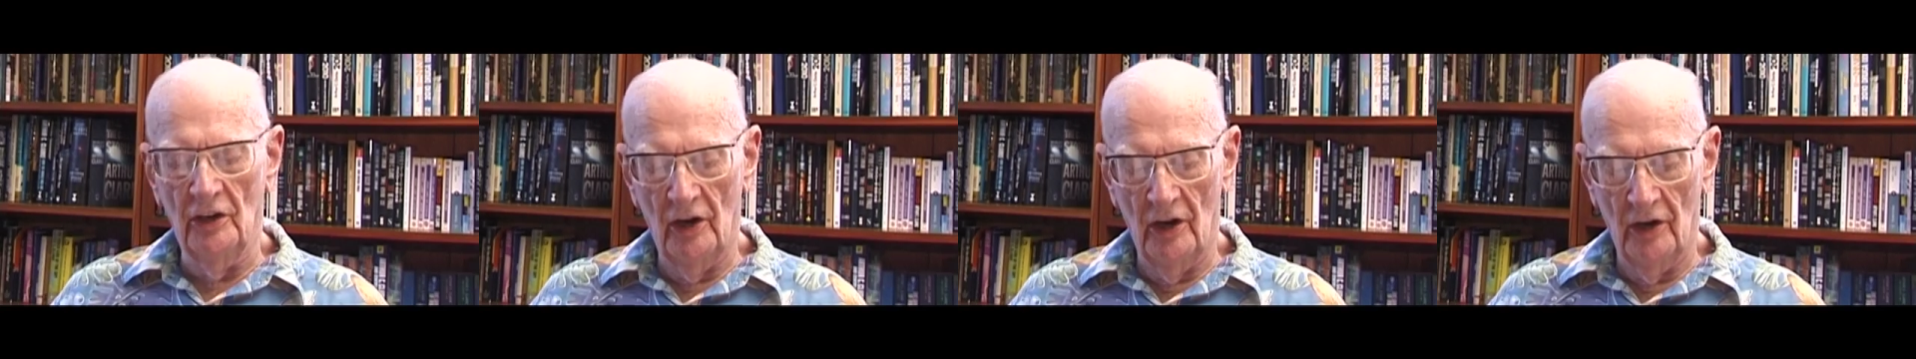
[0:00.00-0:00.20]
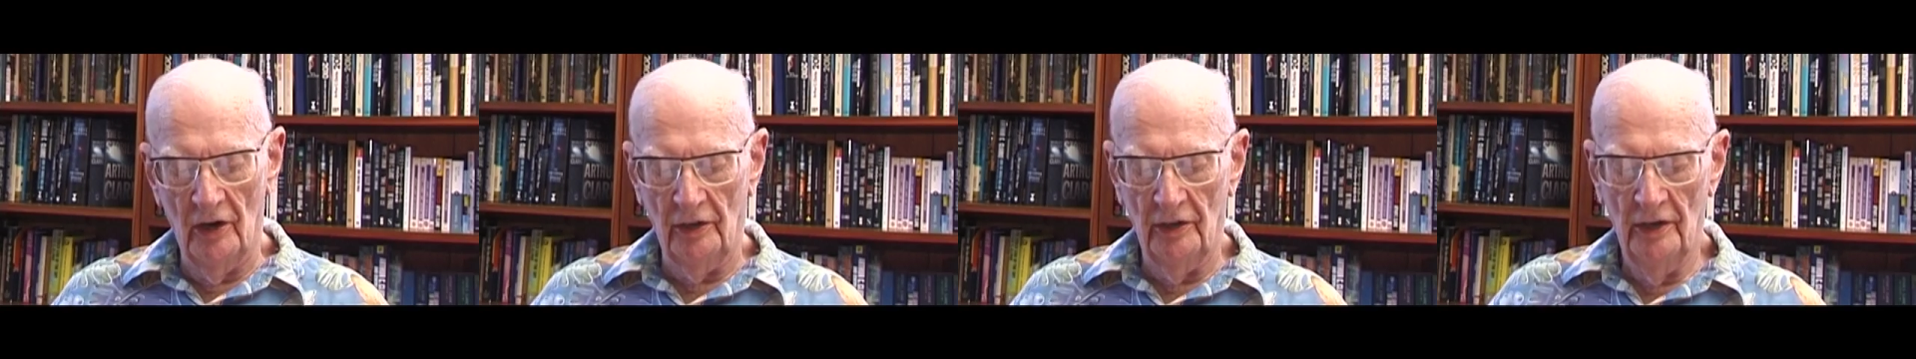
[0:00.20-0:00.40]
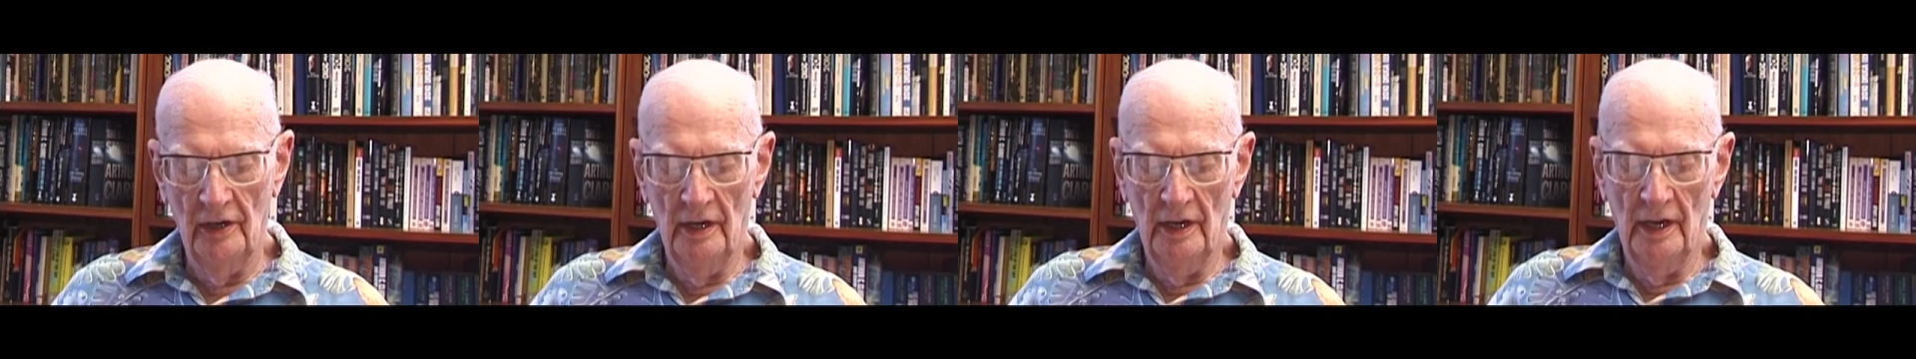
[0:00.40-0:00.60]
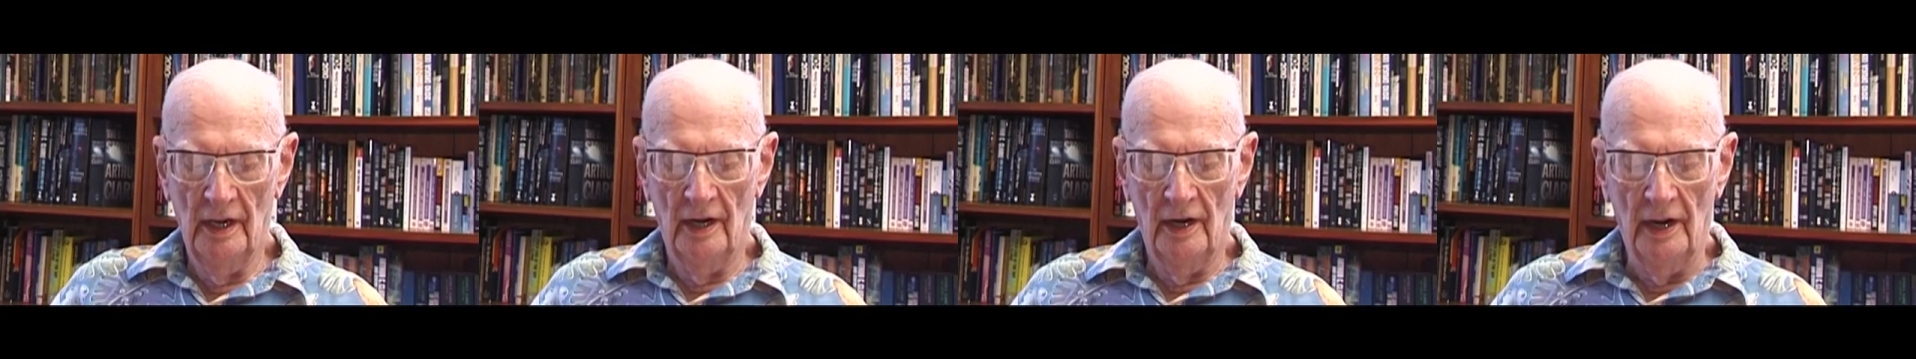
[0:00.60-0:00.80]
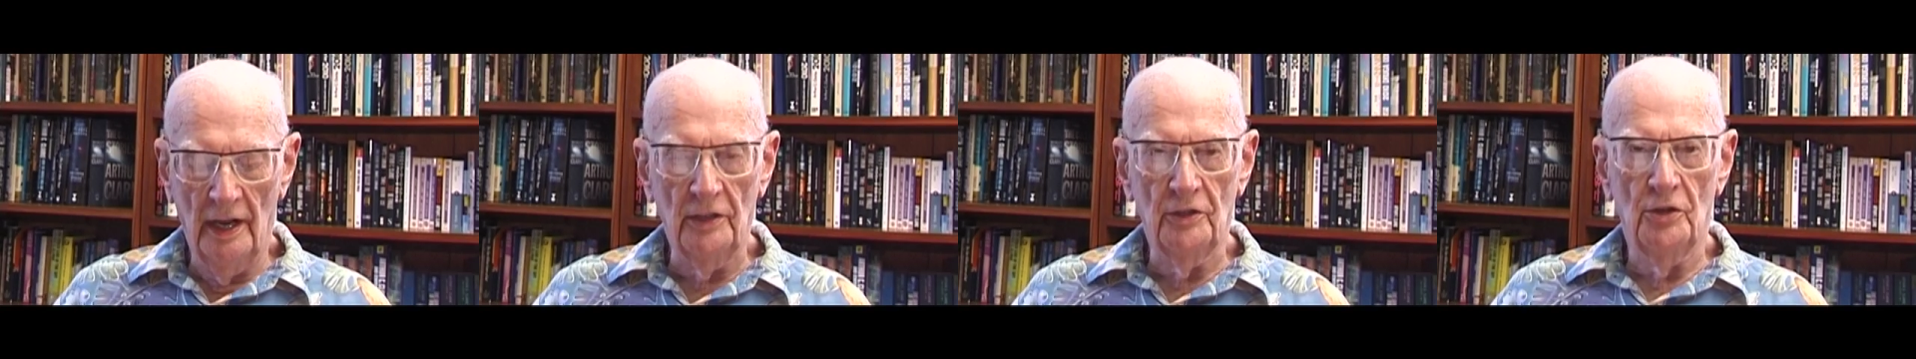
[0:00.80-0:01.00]
Clarke
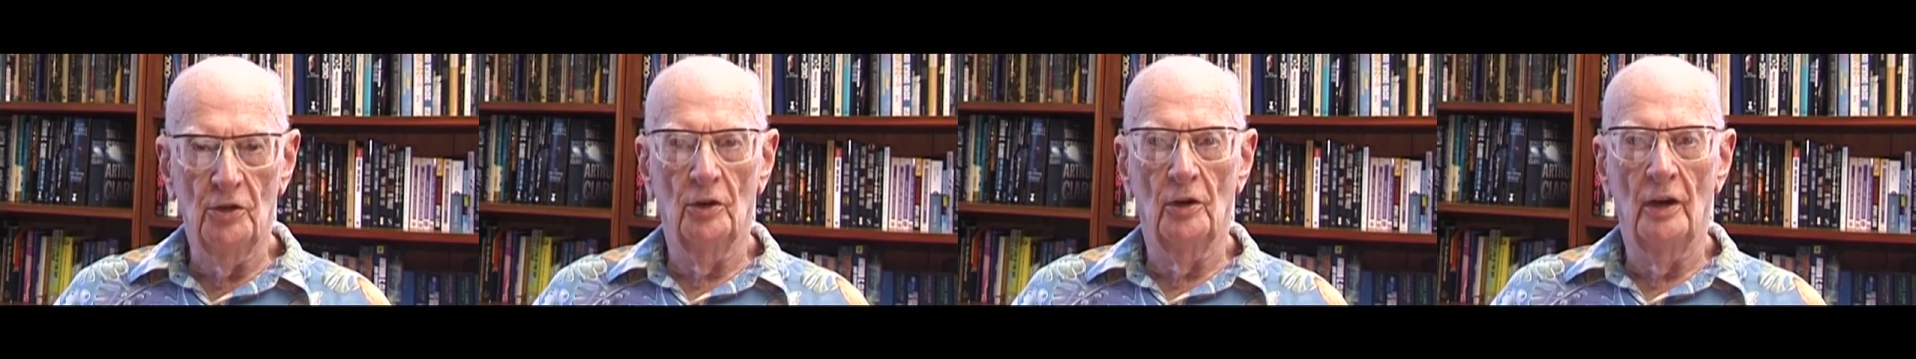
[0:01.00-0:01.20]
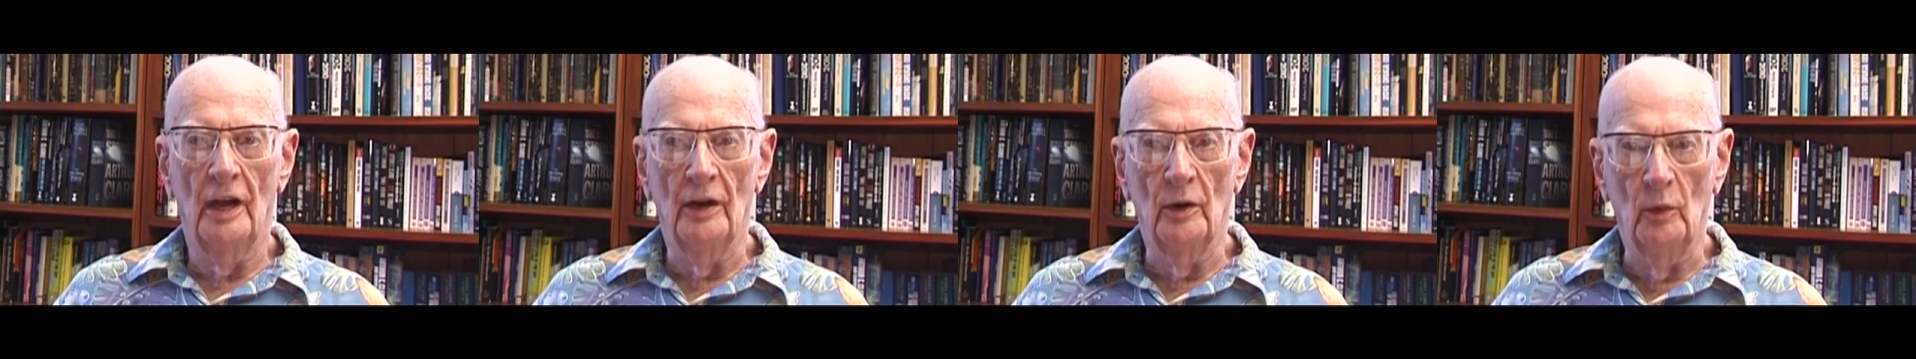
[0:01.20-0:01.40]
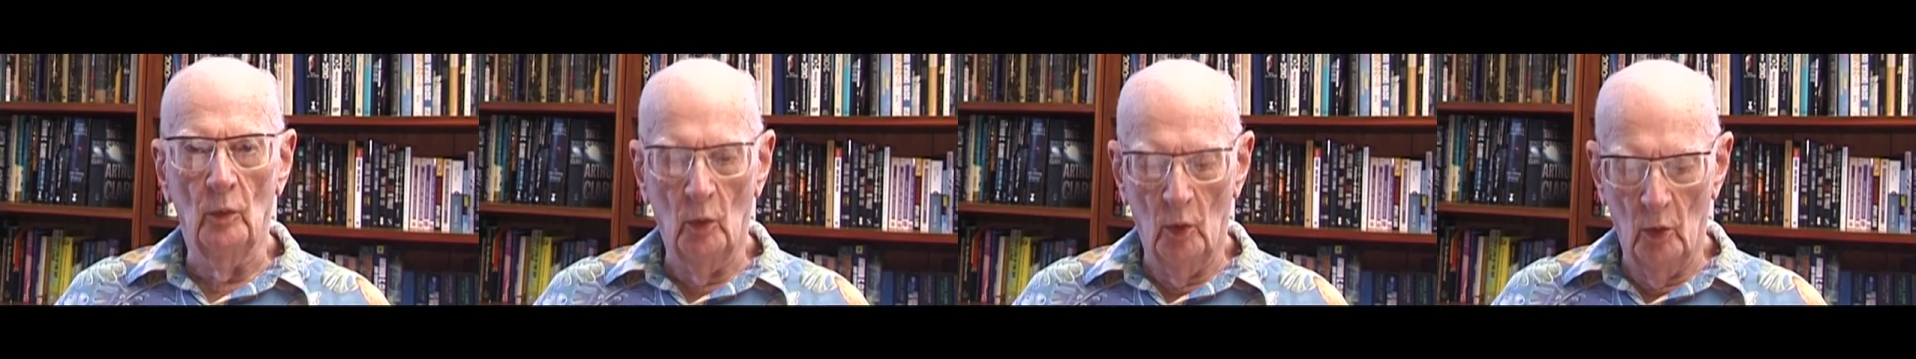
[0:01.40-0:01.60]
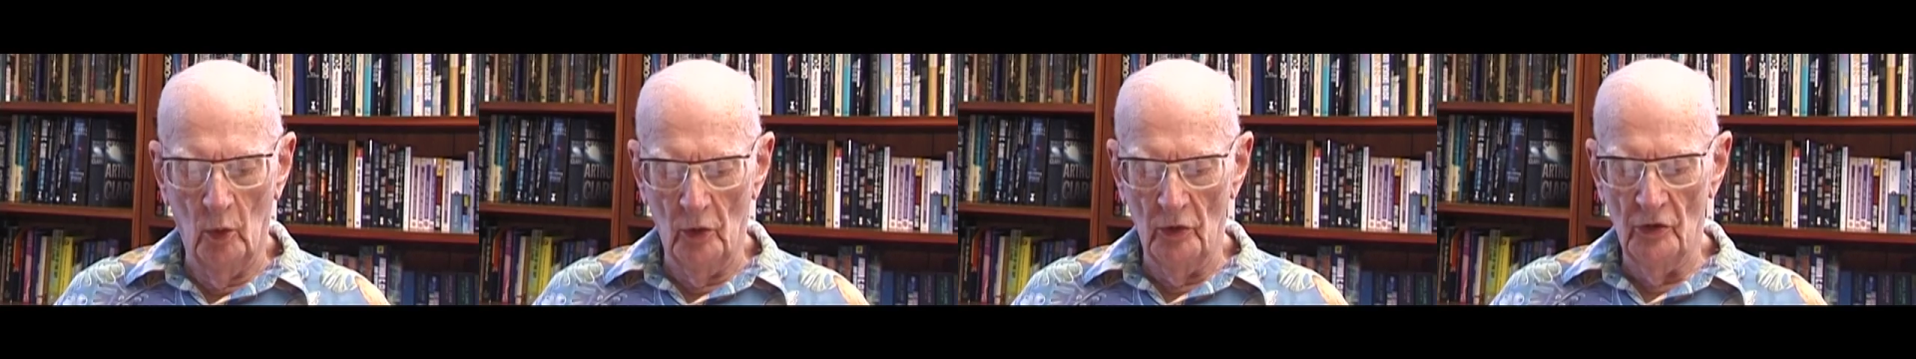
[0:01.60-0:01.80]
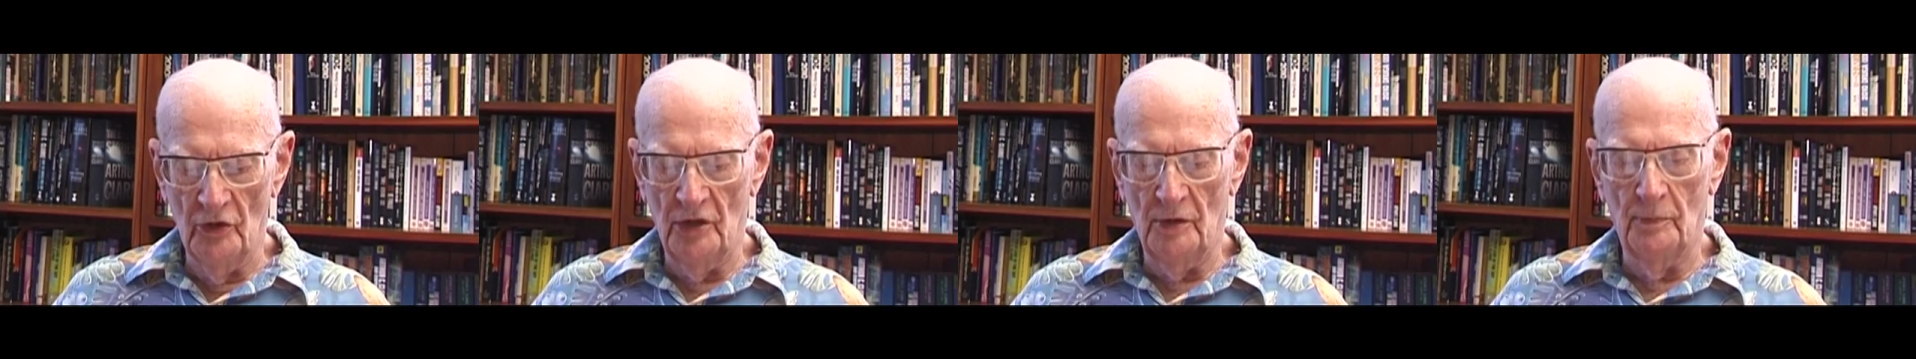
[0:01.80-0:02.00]
Lecture and
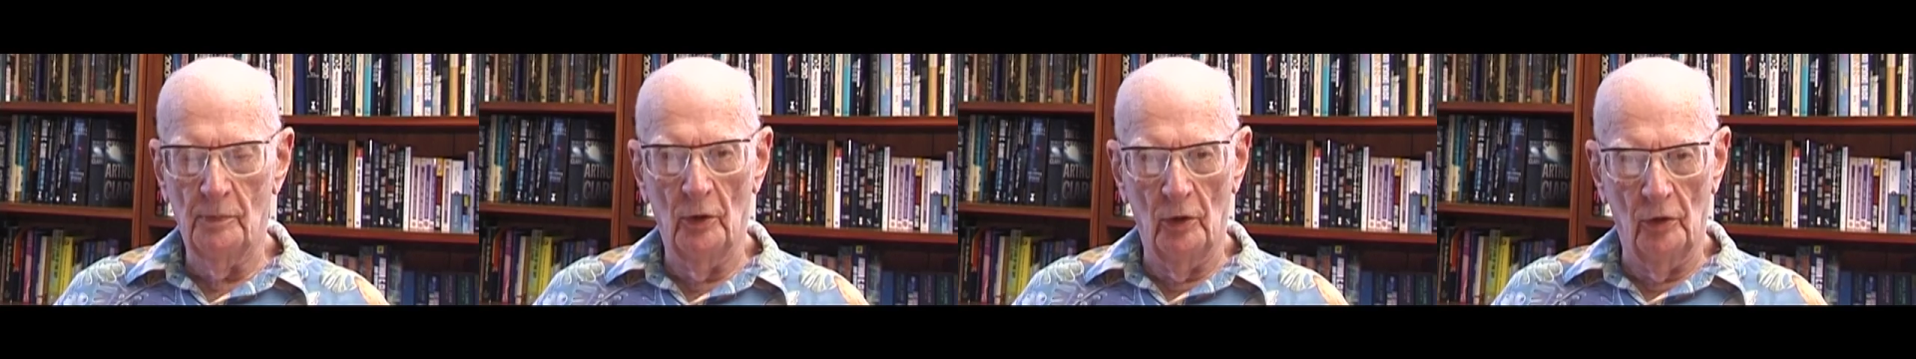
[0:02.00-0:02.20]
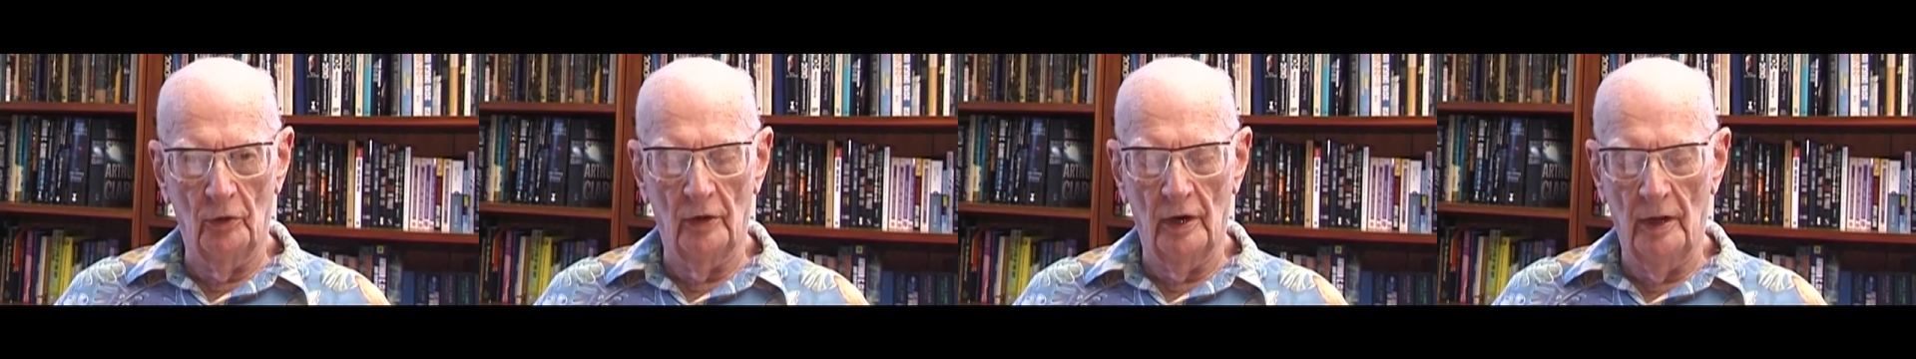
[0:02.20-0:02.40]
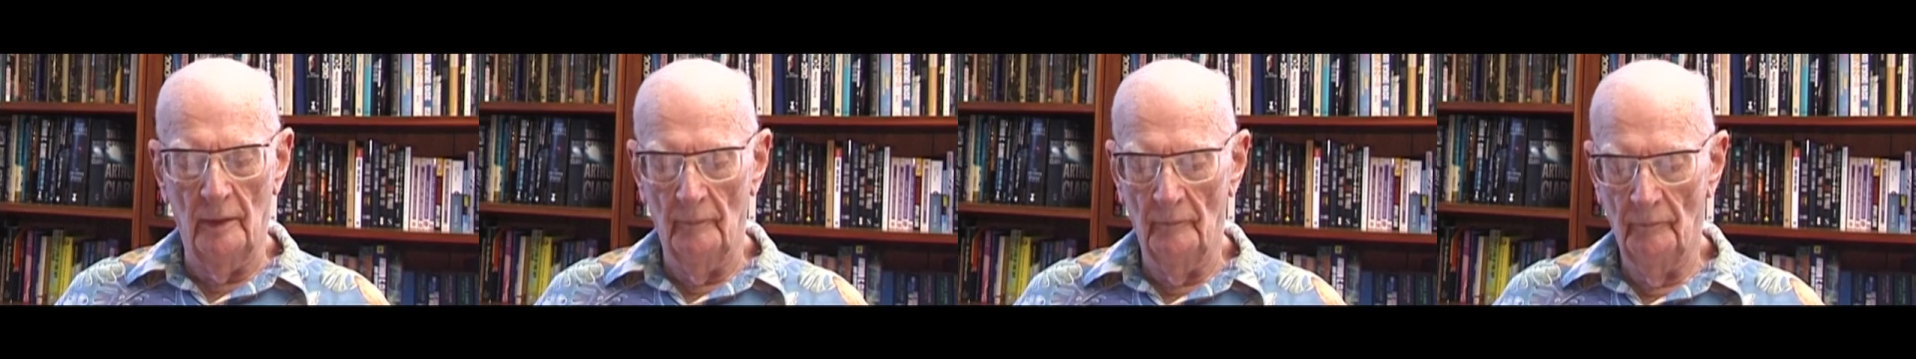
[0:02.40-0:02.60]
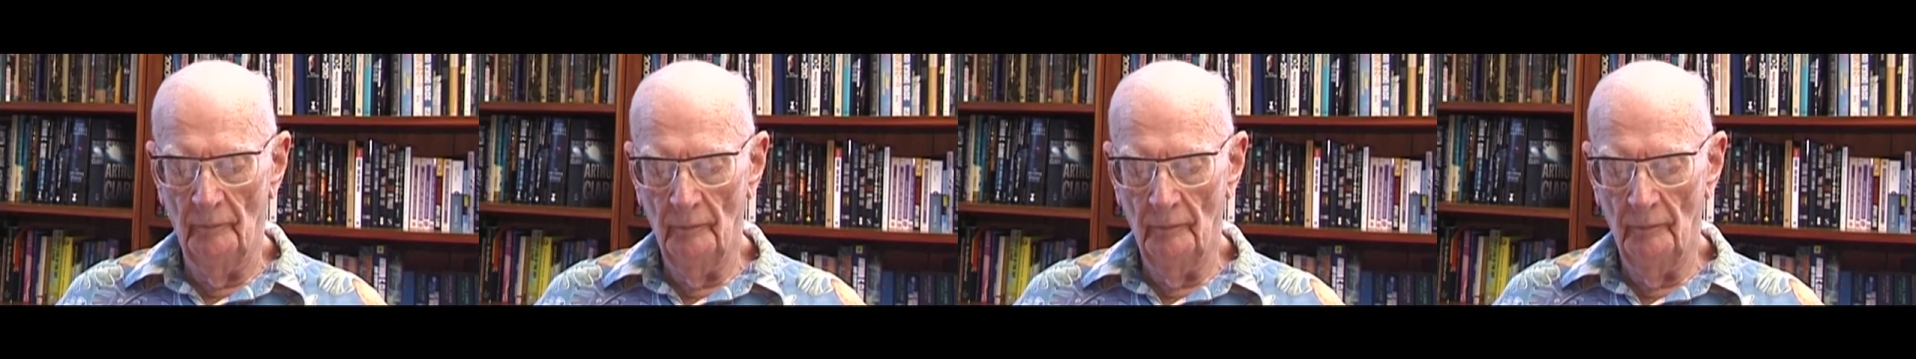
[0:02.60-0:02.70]
Awards program,